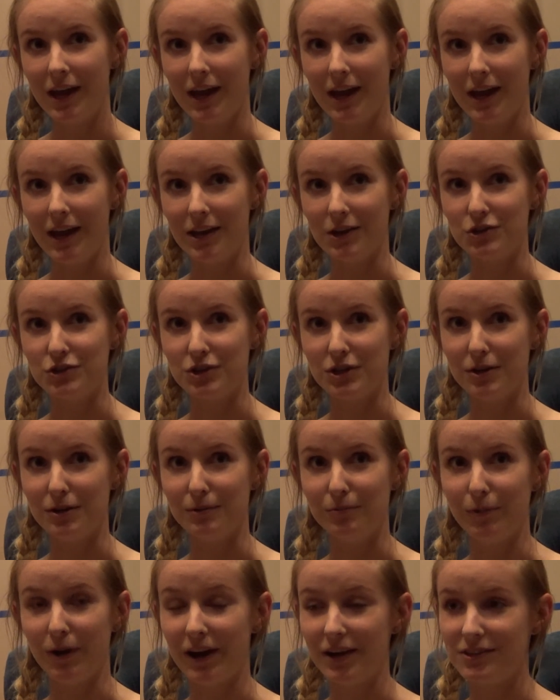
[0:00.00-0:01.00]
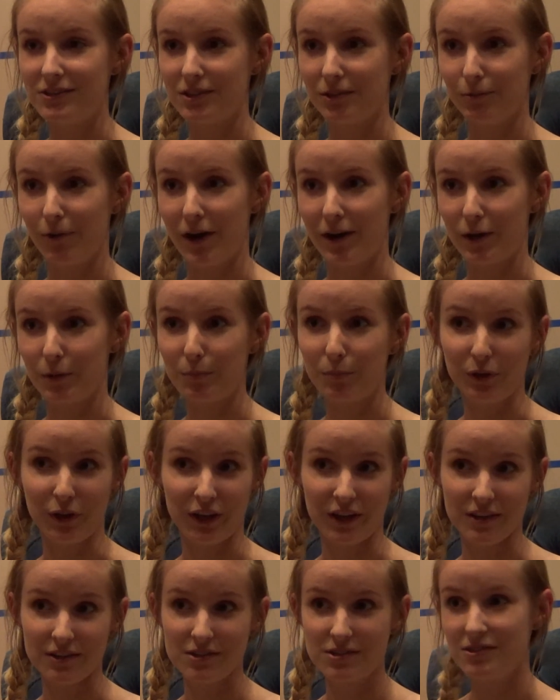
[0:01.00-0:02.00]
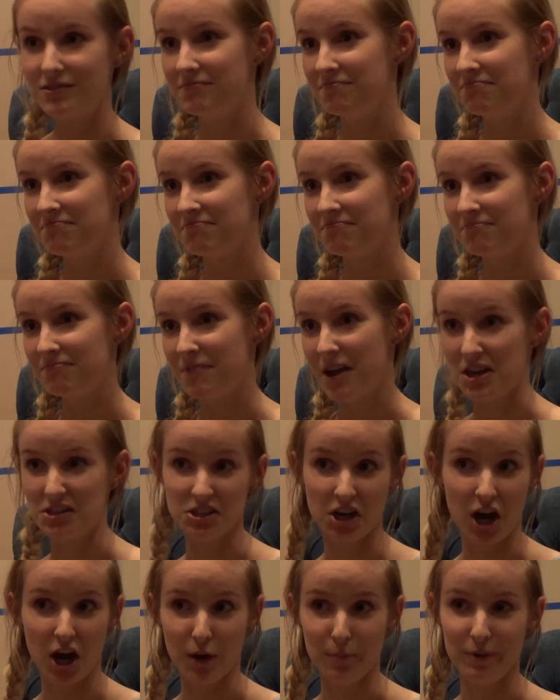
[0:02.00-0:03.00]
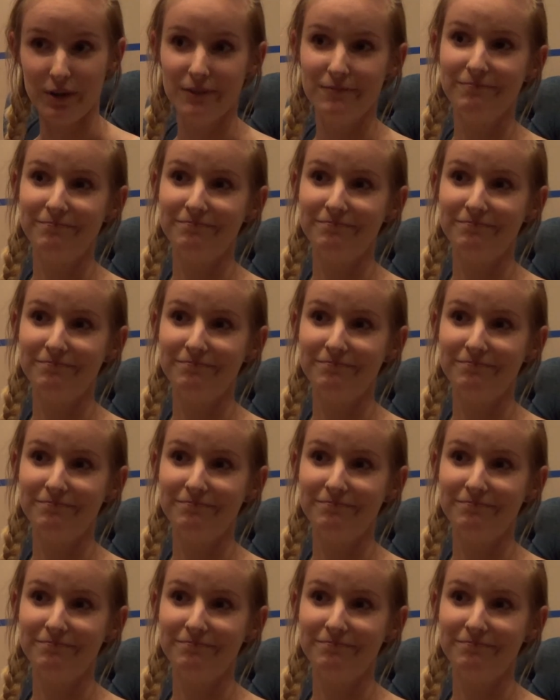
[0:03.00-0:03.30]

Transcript: and she writes erotic plays as a hobby.